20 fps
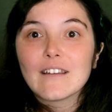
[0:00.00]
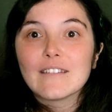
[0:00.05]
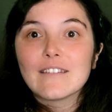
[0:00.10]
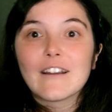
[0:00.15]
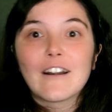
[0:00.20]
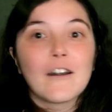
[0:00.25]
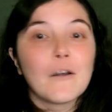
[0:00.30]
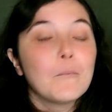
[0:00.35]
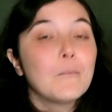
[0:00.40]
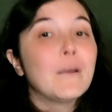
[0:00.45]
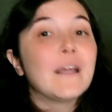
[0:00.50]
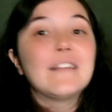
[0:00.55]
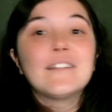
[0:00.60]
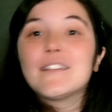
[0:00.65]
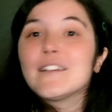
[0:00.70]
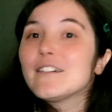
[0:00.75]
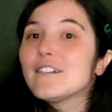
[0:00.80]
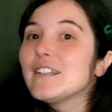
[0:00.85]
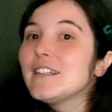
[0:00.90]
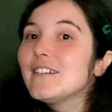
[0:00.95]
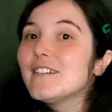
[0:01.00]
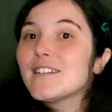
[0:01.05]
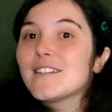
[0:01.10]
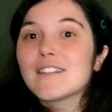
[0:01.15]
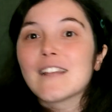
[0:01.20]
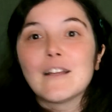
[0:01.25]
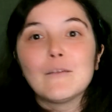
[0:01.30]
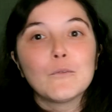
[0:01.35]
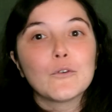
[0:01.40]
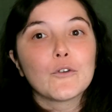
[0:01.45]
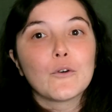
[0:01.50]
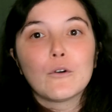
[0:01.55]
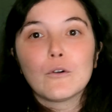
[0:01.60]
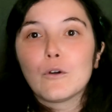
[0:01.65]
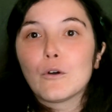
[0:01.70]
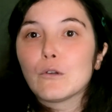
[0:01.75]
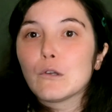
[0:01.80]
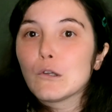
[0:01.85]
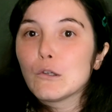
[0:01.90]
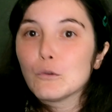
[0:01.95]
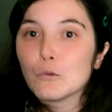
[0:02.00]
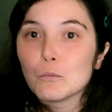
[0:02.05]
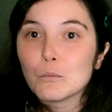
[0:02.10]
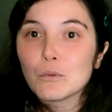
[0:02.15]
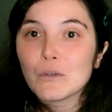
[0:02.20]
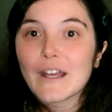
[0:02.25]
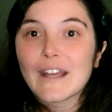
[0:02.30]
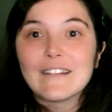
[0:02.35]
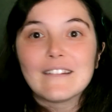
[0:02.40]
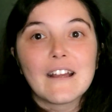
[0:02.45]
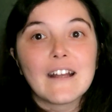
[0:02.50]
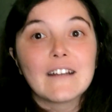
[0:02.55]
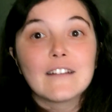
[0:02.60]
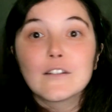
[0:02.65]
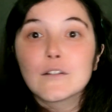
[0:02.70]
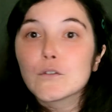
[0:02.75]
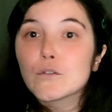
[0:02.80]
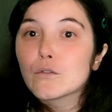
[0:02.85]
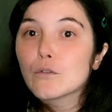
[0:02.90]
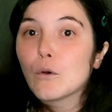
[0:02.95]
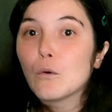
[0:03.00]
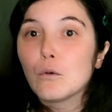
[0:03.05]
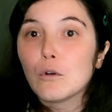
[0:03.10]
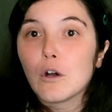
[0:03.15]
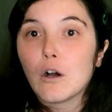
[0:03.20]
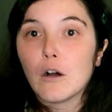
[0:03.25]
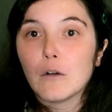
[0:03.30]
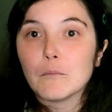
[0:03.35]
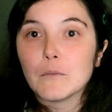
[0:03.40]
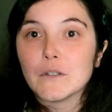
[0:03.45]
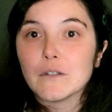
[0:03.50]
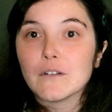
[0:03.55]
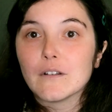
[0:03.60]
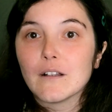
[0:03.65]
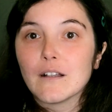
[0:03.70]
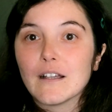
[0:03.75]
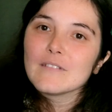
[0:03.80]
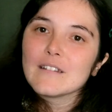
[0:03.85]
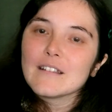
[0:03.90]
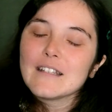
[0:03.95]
that are basically the same song on loop, and that is so common.